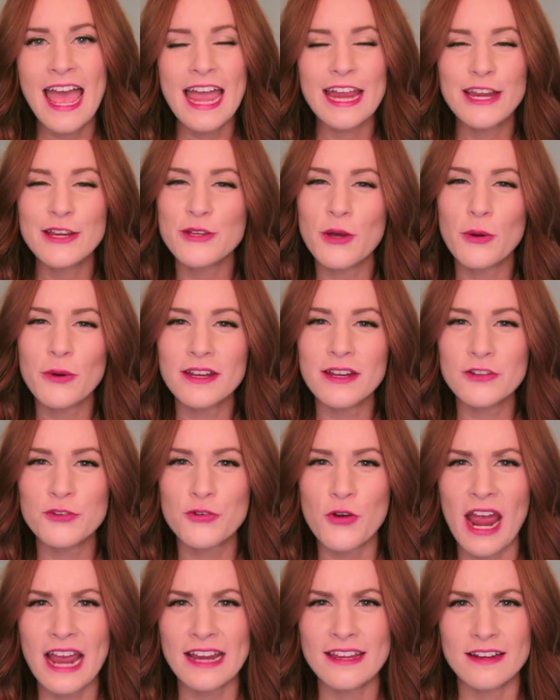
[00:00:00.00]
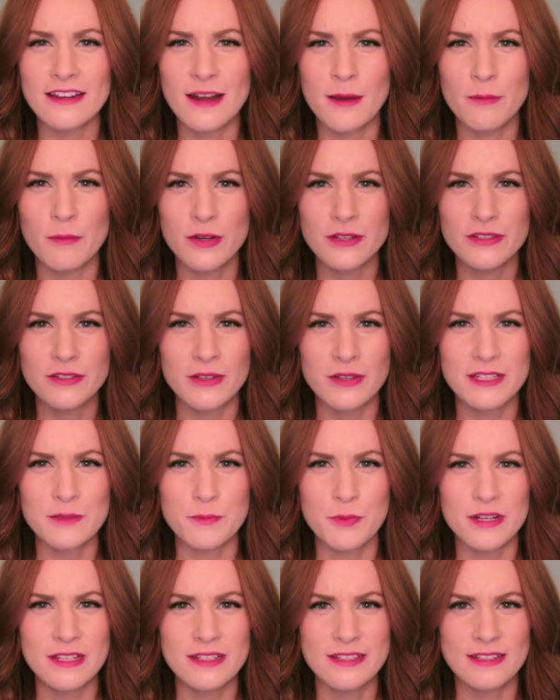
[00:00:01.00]
And you don't get a tracking number, so that's
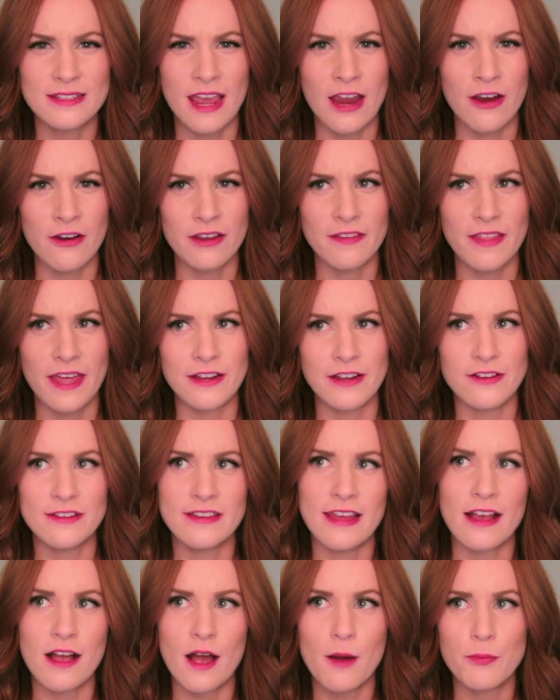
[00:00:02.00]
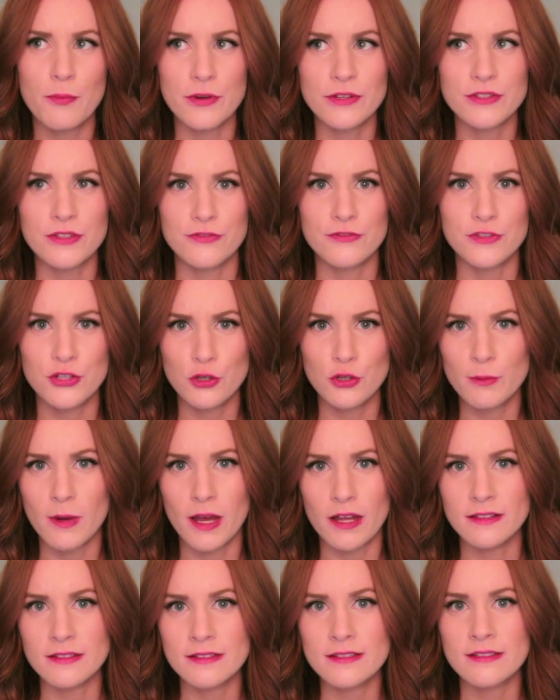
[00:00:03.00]
pretty scary that it could take upwards of two
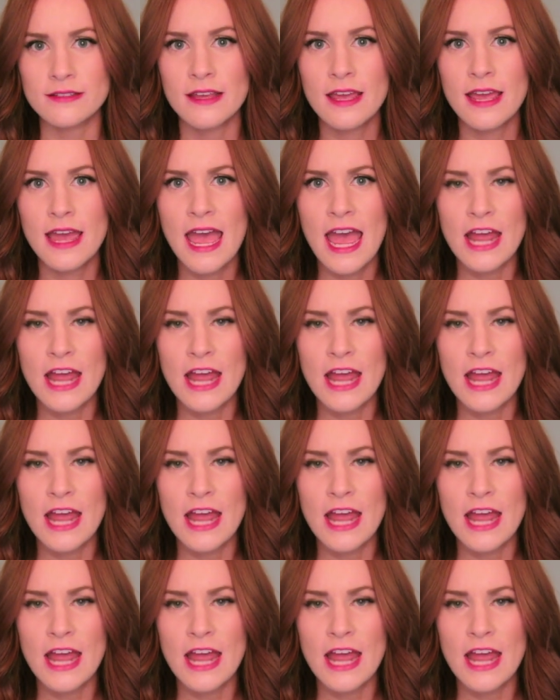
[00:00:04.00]
months,